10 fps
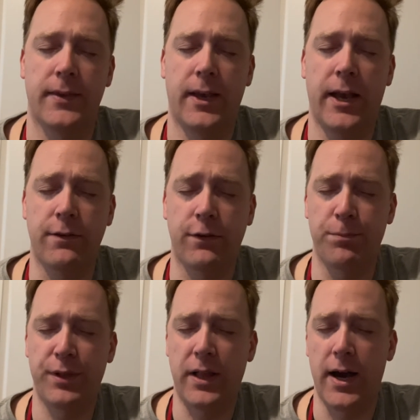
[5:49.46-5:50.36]
and
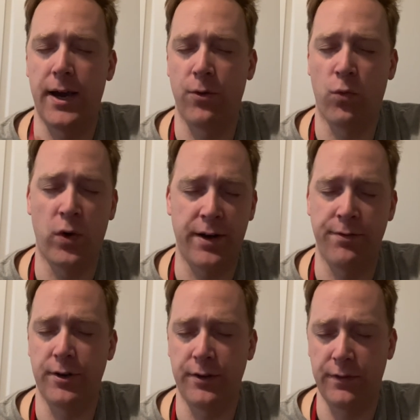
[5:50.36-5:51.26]
supply whatever
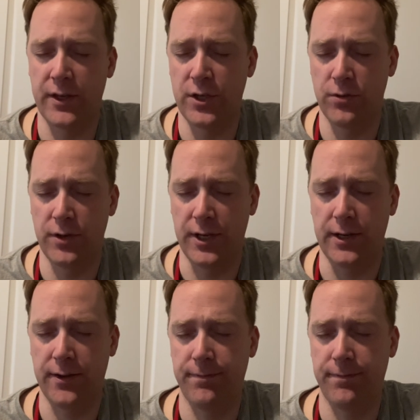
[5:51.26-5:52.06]
it is that you need.